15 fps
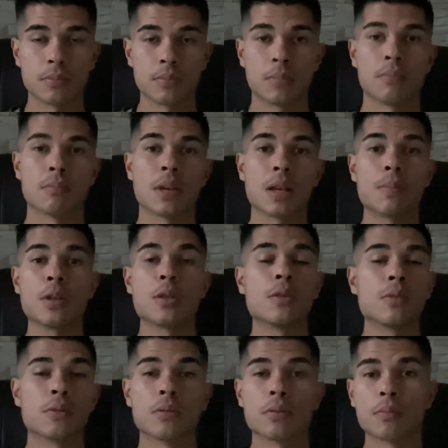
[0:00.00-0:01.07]
Maybe you
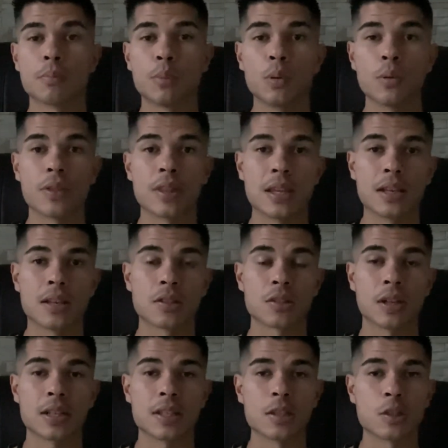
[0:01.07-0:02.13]
bought the
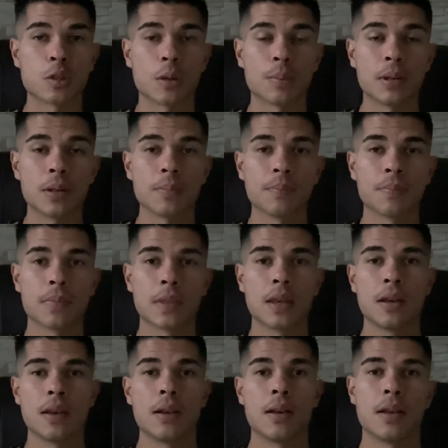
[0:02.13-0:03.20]
Anxiety Stopper.
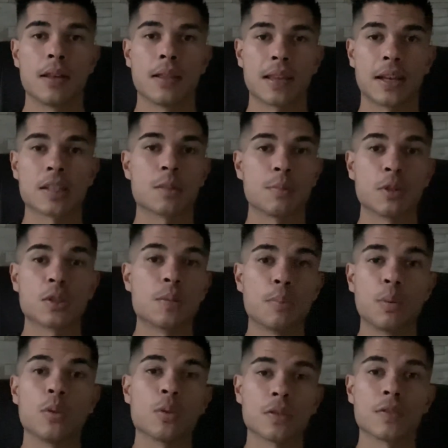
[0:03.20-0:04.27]
That is the most
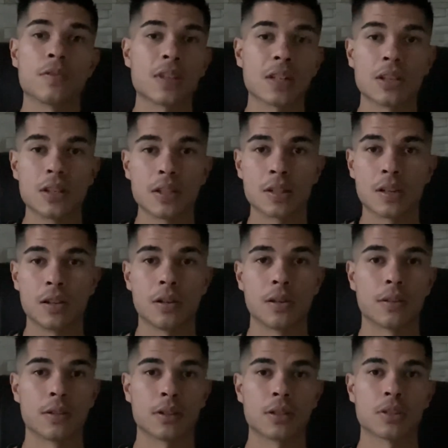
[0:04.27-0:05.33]
important thing that you need to learn,
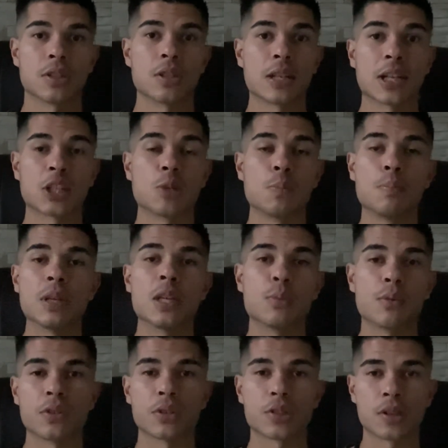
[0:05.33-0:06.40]
so you can actually be with
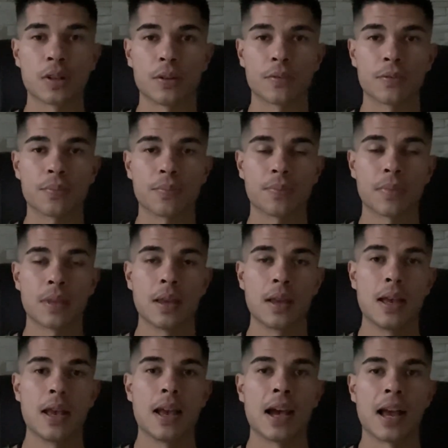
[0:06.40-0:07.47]
yourself.
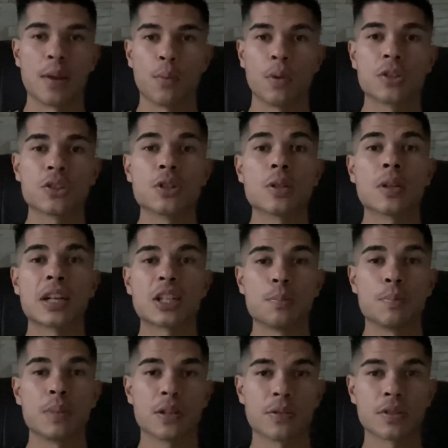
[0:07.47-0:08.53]
And then once you can actually be
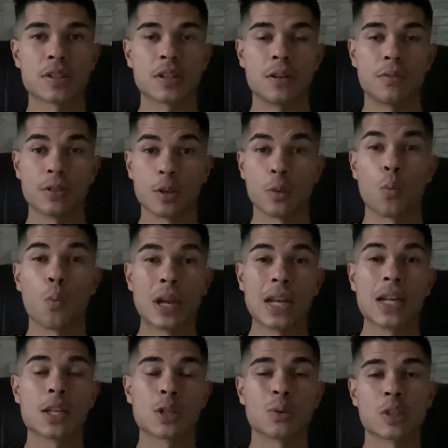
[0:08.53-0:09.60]
with yourself and you're willing
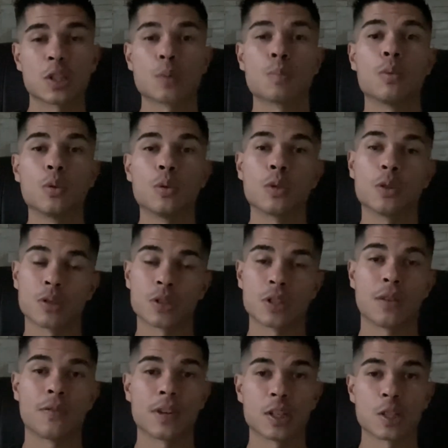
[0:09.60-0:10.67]
to explore yourself and
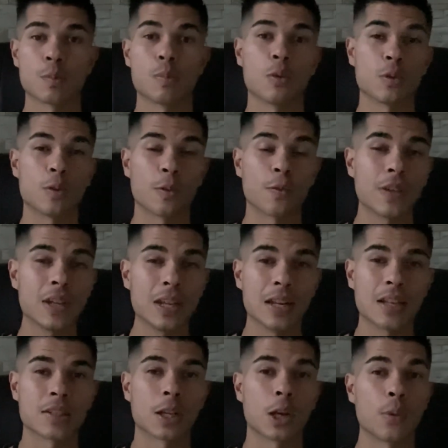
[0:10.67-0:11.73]
explore your feelings
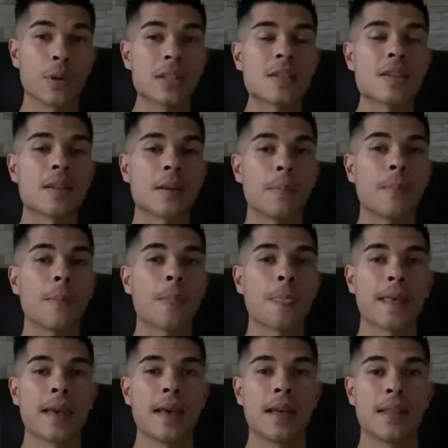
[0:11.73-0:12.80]
and go into them,
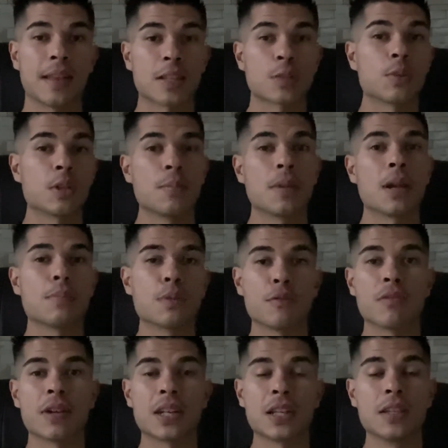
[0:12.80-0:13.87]
that's when you may be
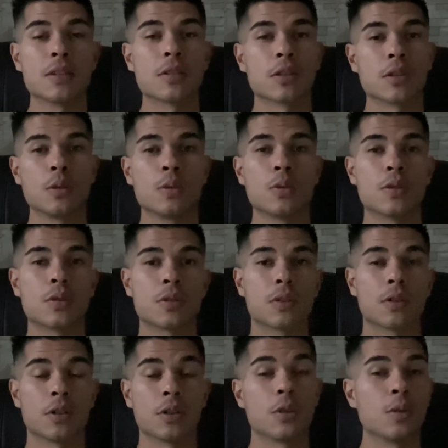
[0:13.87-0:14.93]
ready to
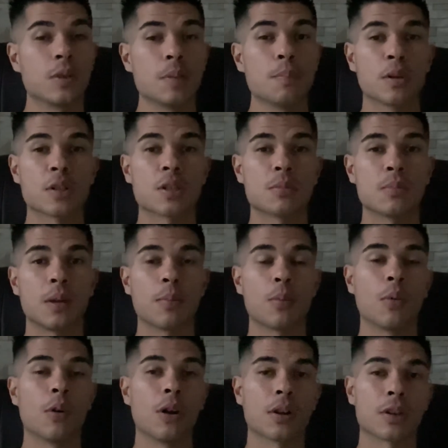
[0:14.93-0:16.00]
do the bottom-up
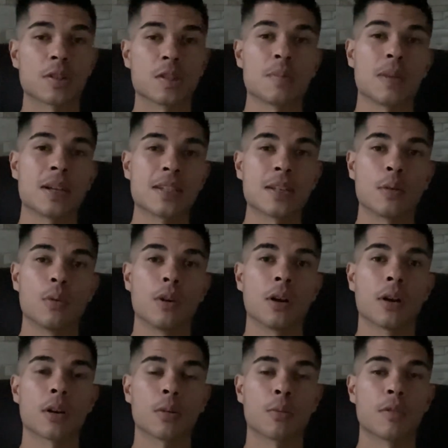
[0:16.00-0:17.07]
work, the somatic work
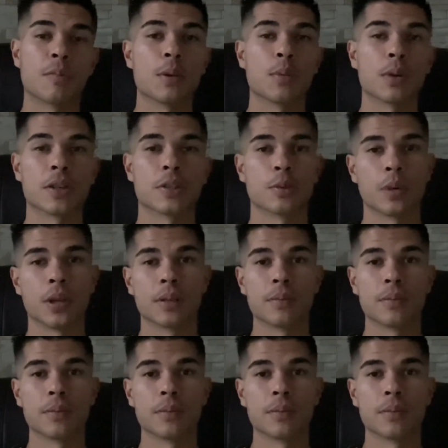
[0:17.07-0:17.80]
with me one-to-one.